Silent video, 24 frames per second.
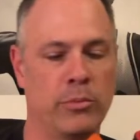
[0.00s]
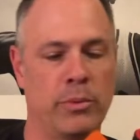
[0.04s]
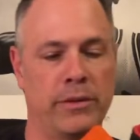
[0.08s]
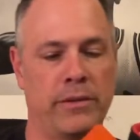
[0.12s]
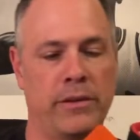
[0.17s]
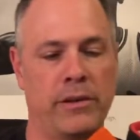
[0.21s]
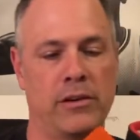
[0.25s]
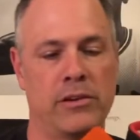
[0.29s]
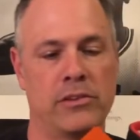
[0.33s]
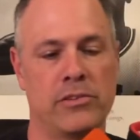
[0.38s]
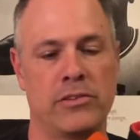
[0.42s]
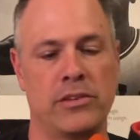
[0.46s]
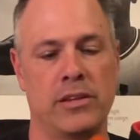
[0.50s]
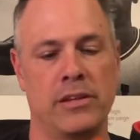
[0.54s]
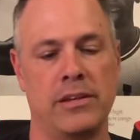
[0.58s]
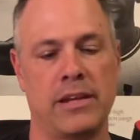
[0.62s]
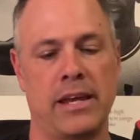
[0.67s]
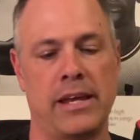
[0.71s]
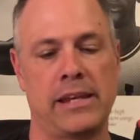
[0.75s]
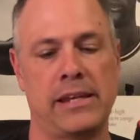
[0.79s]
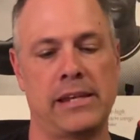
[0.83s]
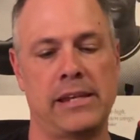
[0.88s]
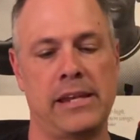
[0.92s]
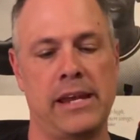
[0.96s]
but there's the
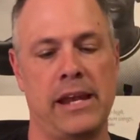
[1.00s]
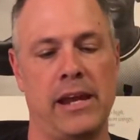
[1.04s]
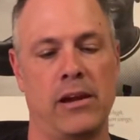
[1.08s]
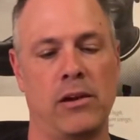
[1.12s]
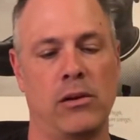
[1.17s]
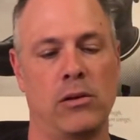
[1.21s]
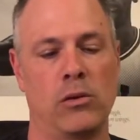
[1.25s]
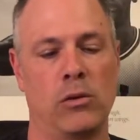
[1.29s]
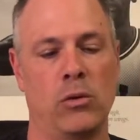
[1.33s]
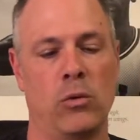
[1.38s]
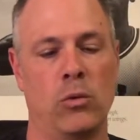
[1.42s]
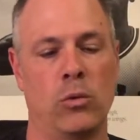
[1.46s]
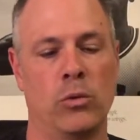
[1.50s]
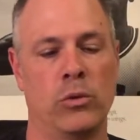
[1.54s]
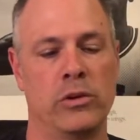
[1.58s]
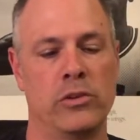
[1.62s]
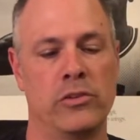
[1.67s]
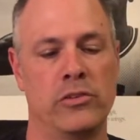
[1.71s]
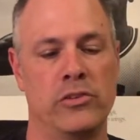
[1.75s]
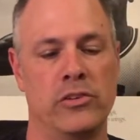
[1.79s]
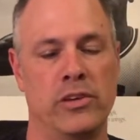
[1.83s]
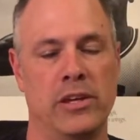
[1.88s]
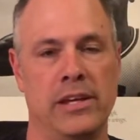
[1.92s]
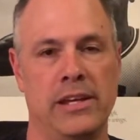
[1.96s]
Nike Air
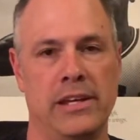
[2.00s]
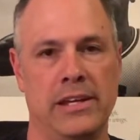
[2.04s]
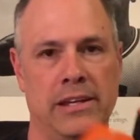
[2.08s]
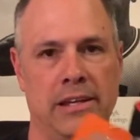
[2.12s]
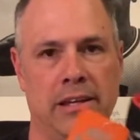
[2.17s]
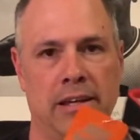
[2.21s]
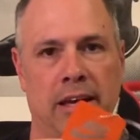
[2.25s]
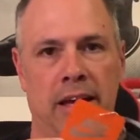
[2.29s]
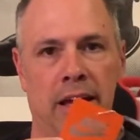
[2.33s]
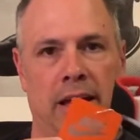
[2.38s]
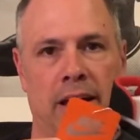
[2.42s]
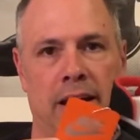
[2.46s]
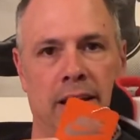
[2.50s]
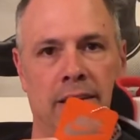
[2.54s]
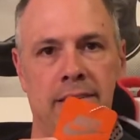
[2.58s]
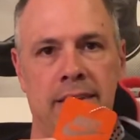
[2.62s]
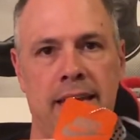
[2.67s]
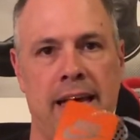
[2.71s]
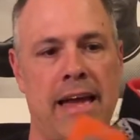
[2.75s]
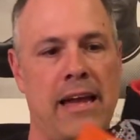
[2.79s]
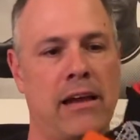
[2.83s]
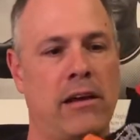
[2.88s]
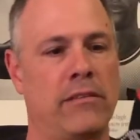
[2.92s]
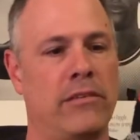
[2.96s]
orange
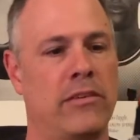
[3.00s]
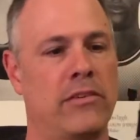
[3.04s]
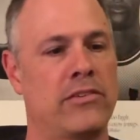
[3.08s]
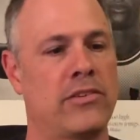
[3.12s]
tag on the